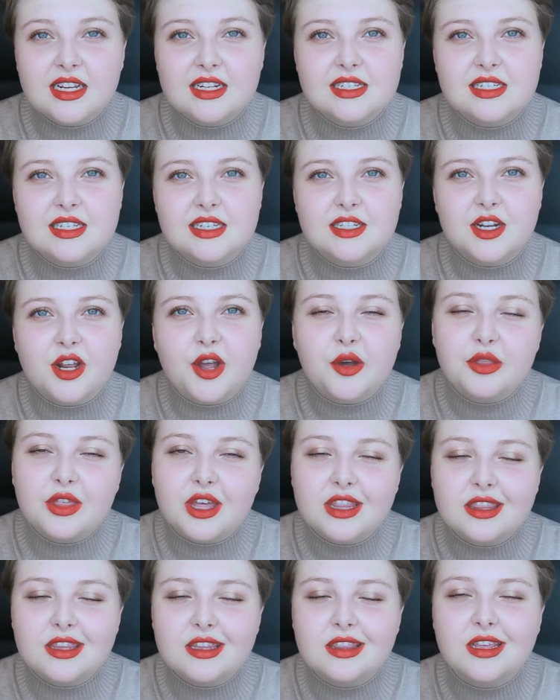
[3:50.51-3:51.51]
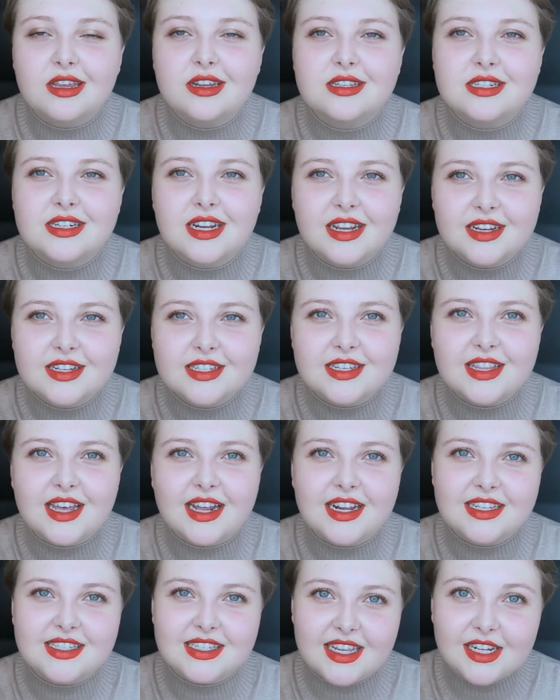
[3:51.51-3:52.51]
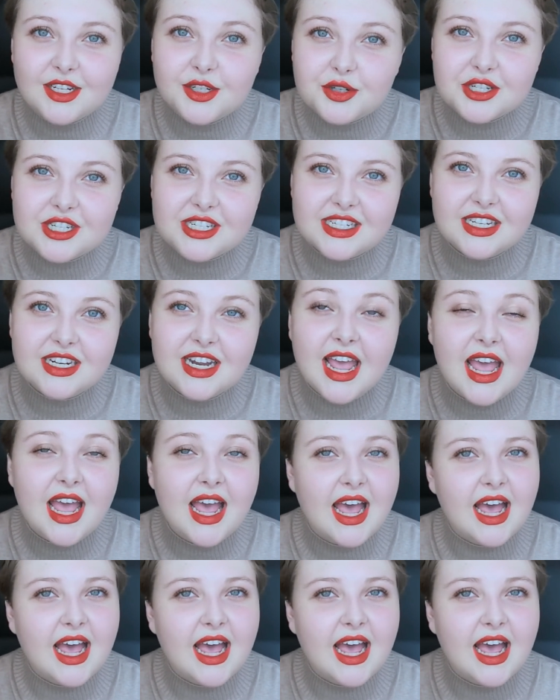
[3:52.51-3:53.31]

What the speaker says: editors know that there's an editor that is interested,